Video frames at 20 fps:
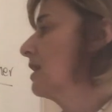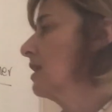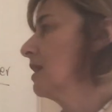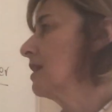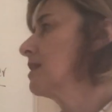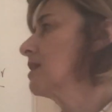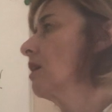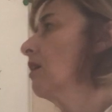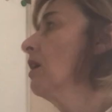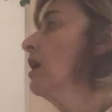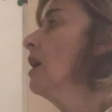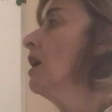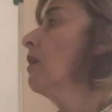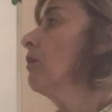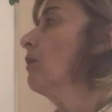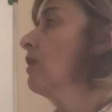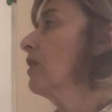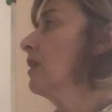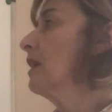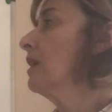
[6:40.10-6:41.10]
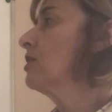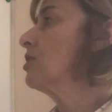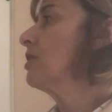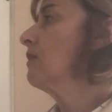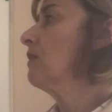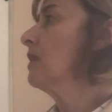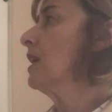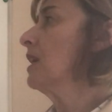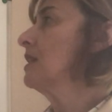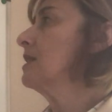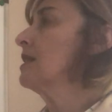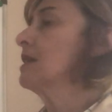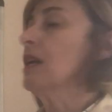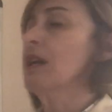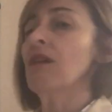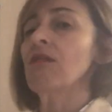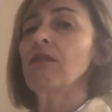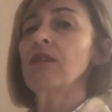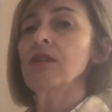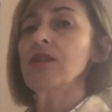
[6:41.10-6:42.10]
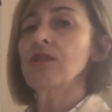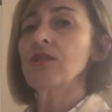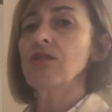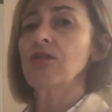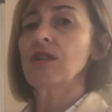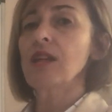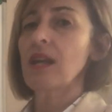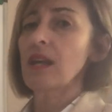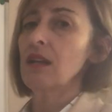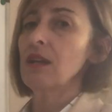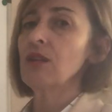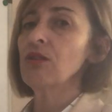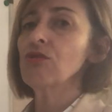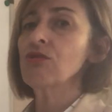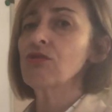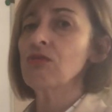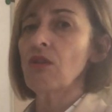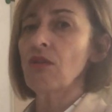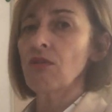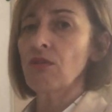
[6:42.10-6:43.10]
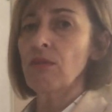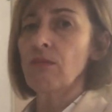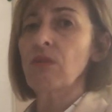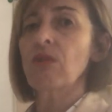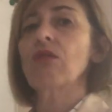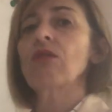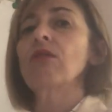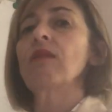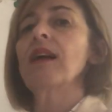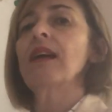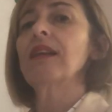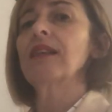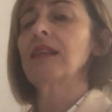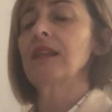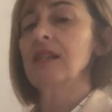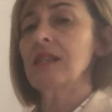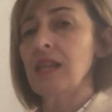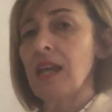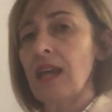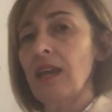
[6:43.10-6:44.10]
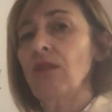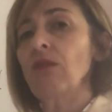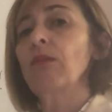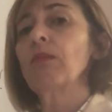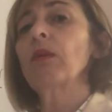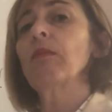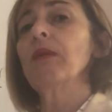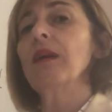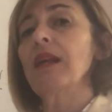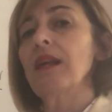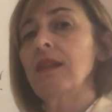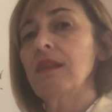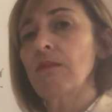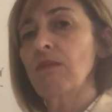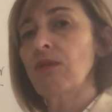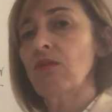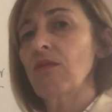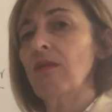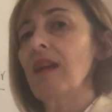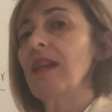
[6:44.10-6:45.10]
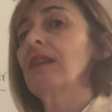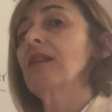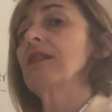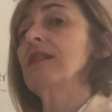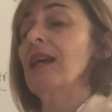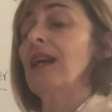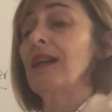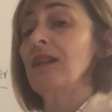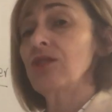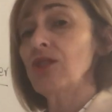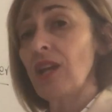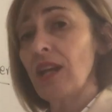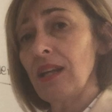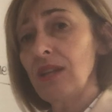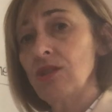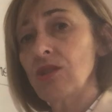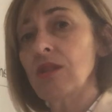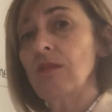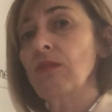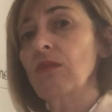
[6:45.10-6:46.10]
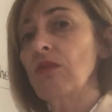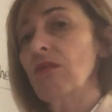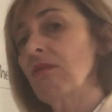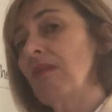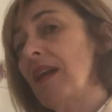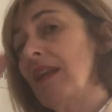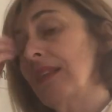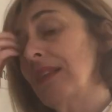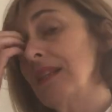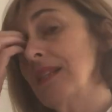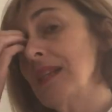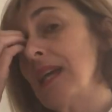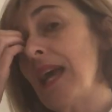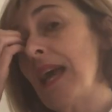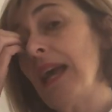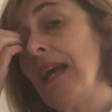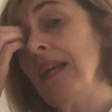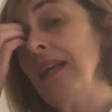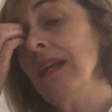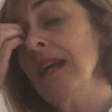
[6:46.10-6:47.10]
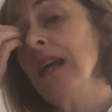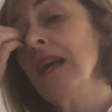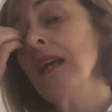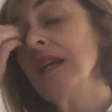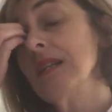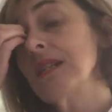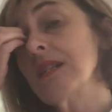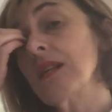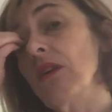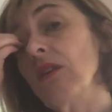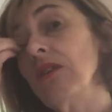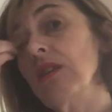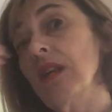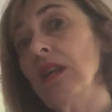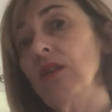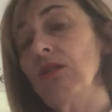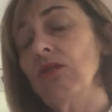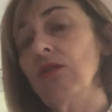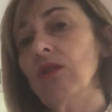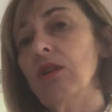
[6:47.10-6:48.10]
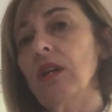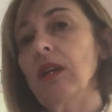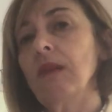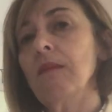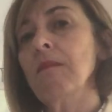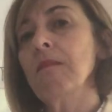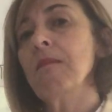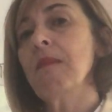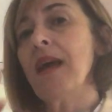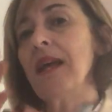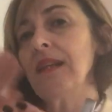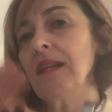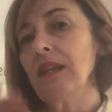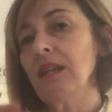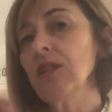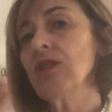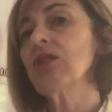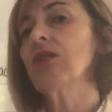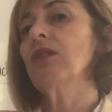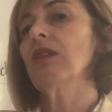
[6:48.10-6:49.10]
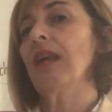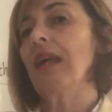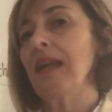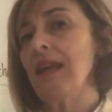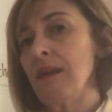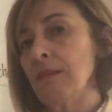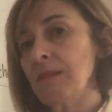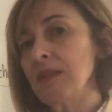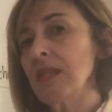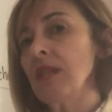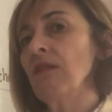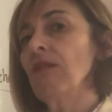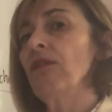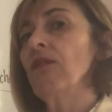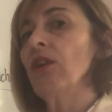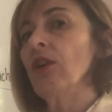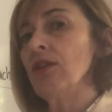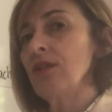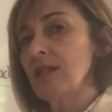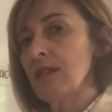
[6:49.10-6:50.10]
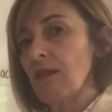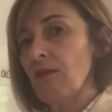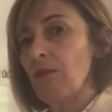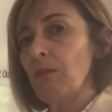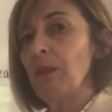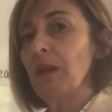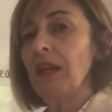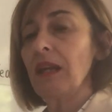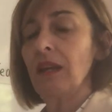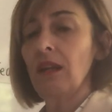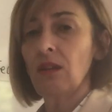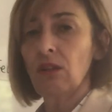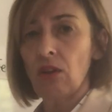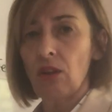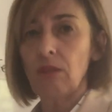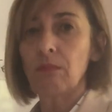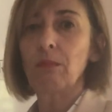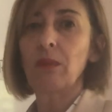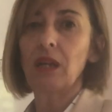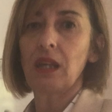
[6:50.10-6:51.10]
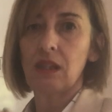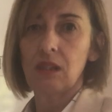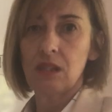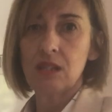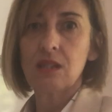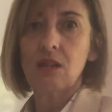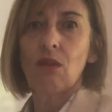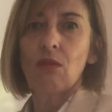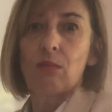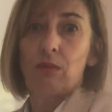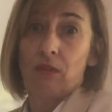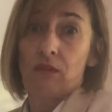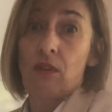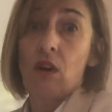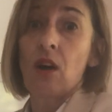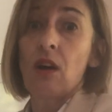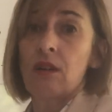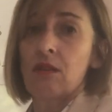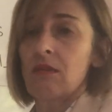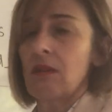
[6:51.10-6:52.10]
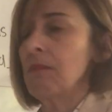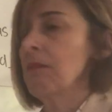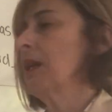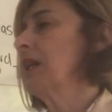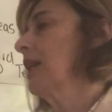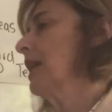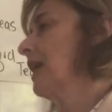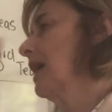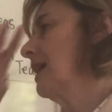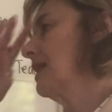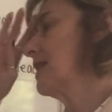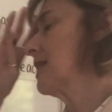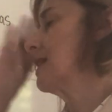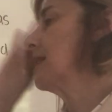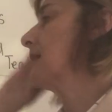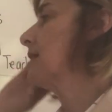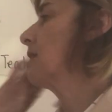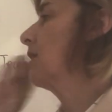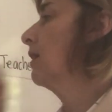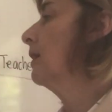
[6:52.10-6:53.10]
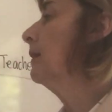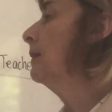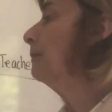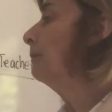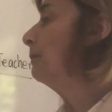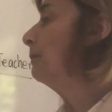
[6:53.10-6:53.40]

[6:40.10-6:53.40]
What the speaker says: of things. So with each of these areas, you can control them throughout the day, or prepare them throughout the day, change them throughout the day, so that you can manage the ebbs and flows of being the sole provider in many cases. So